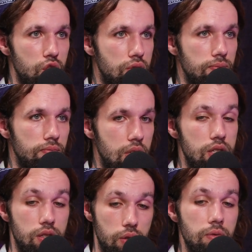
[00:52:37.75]
Just
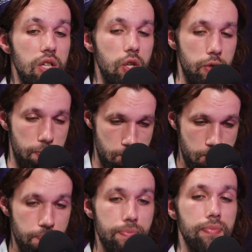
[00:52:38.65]
he goes,
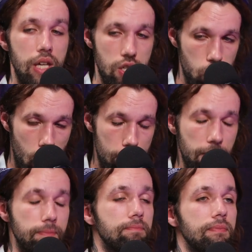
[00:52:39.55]
"Drop it.